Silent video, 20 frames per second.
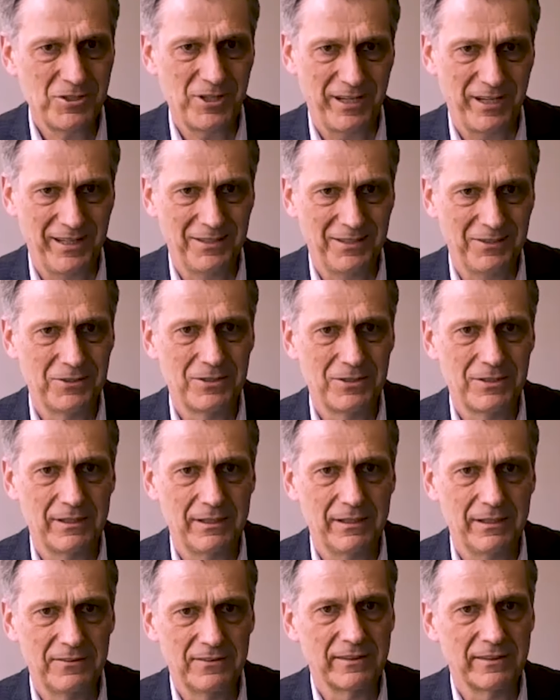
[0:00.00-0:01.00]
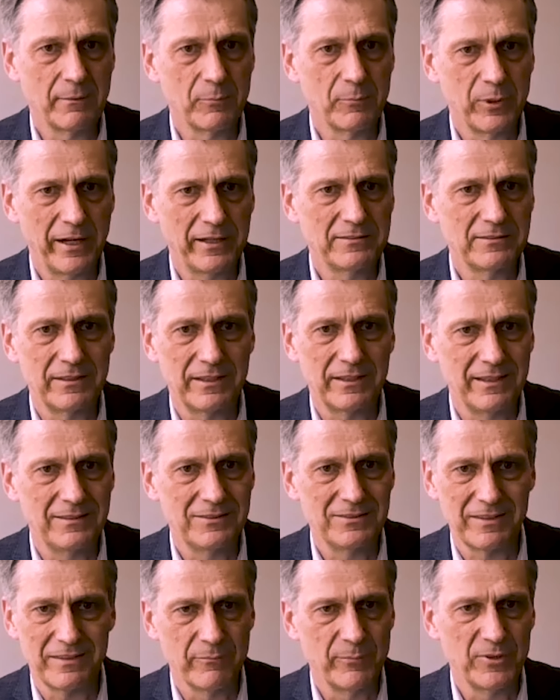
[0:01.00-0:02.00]
changed is the
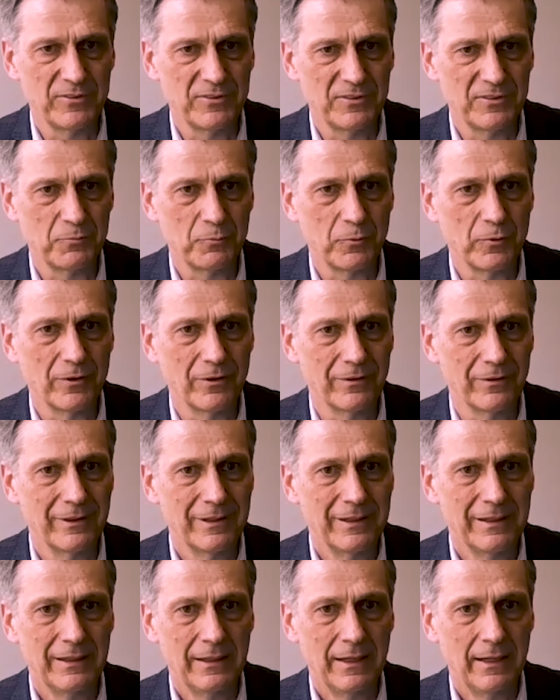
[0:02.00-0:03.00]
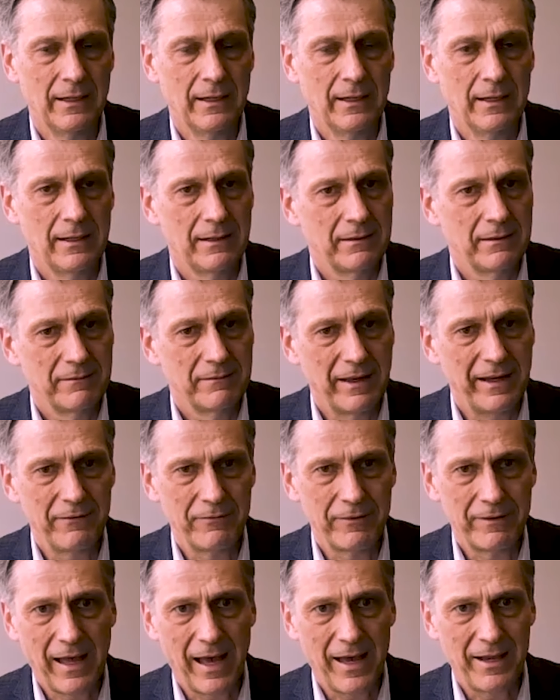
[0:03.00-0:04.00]
complexities of the business world. They
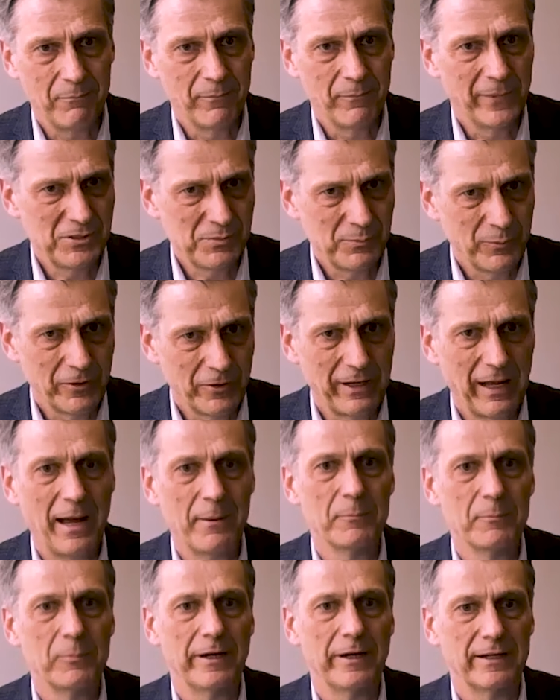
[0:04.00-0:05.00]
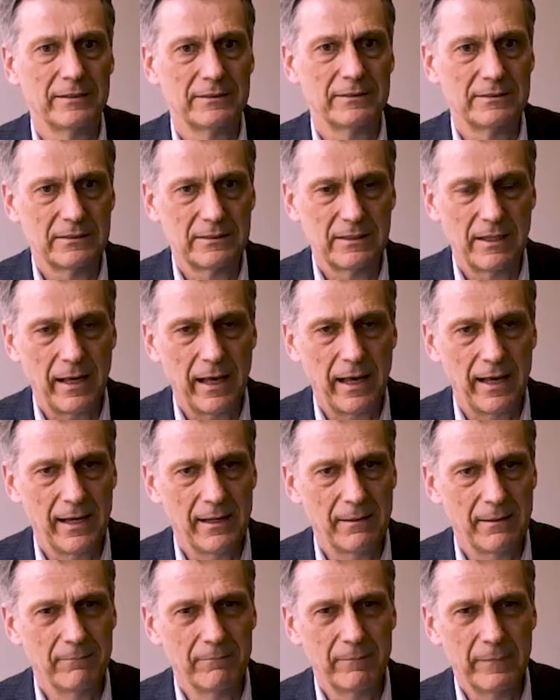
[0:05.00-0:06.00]
have gotten much more complex
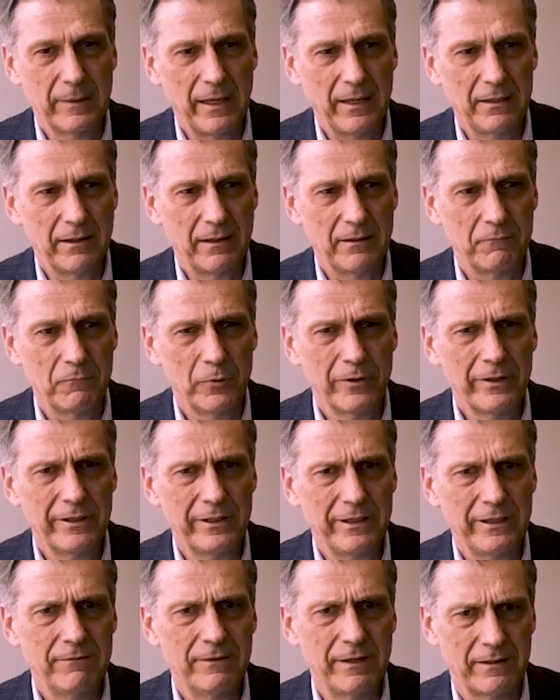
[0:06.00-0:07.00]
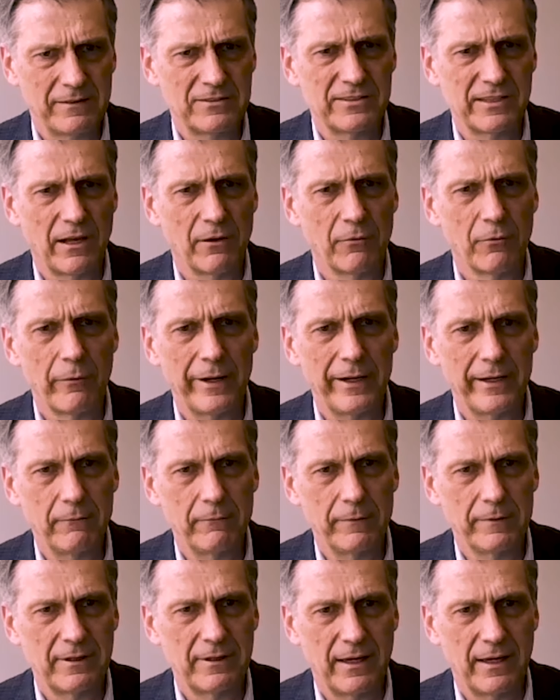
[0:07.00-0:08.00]
um, and, and really even accelerating
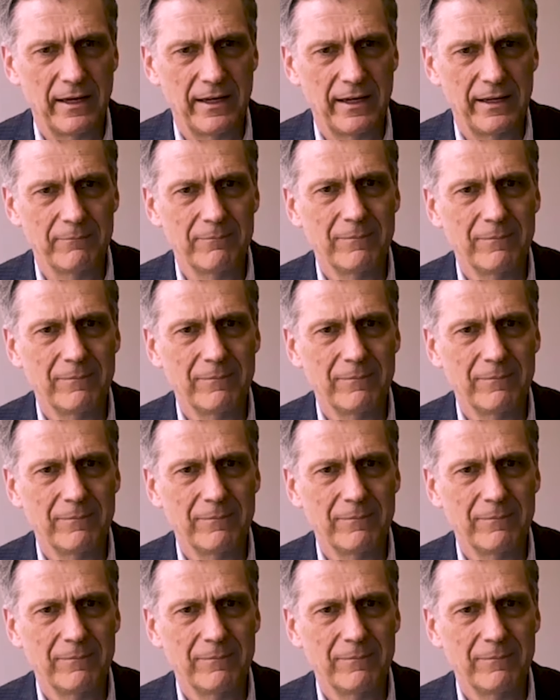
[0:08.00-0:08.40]
with time.